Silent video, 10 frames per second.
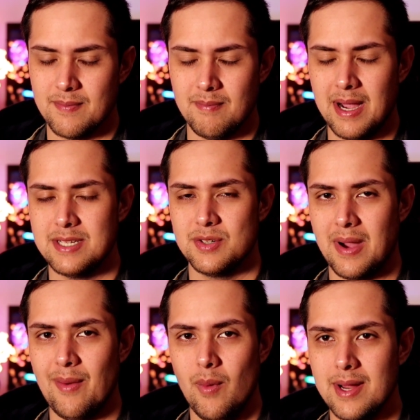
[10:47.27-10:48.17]
mind
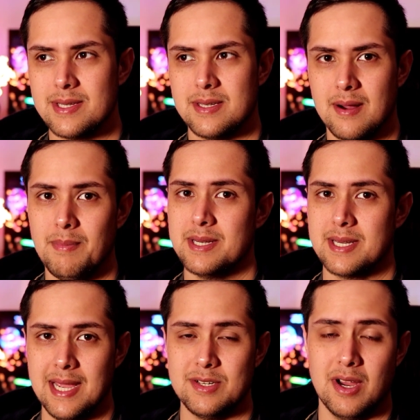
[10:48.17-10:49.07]
you i watched a
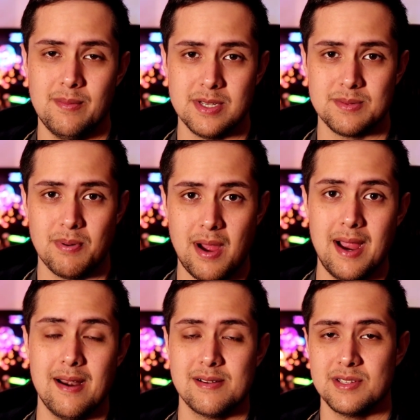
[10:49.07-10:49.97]
bunch of k dramas prior